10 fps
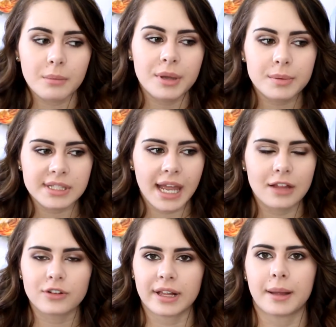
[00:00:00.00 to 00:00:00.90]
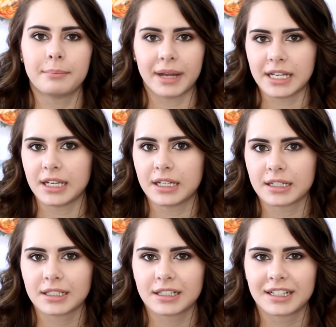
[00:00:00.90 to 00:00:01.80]
People say I look like a bunny.
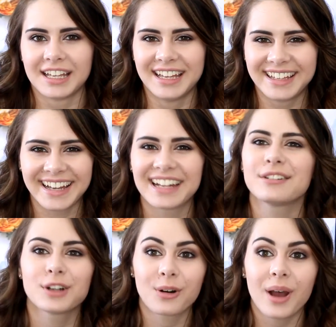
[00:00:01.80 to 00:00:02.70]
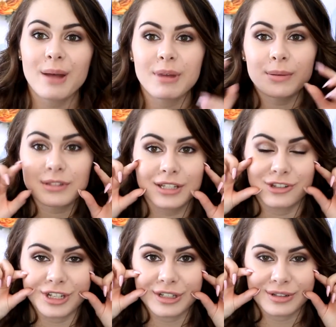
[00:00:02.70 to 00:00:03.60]
I don't know, maybe it's the
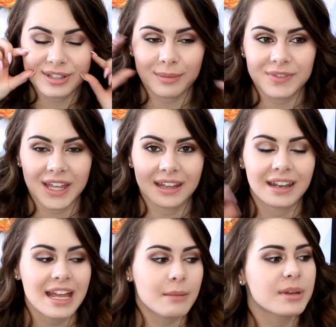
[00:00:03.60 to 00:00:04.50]
cheeks or something.